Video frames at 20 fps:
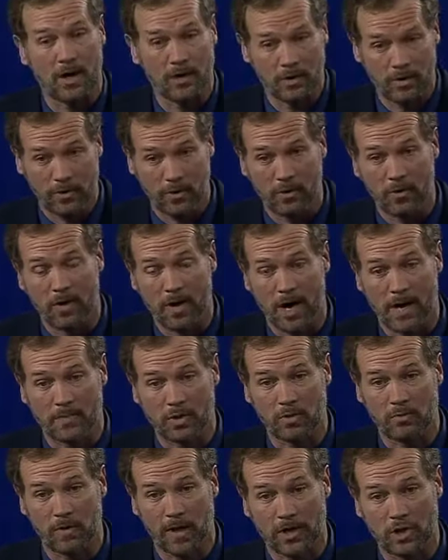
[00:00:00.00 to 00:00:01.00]
under their own
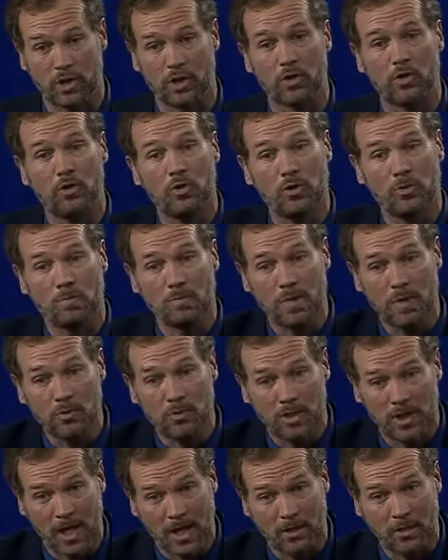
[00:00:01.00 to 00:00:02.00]
observation, could
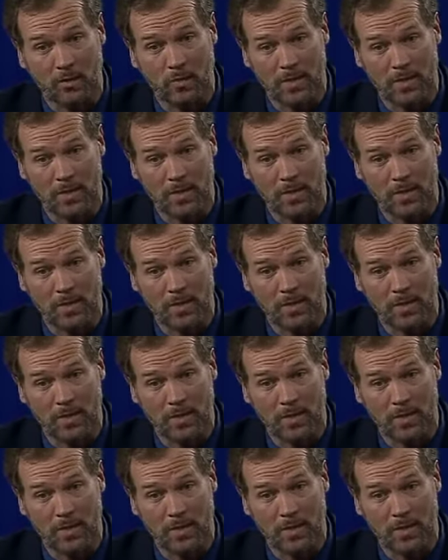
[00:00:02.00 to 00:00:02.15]
mutate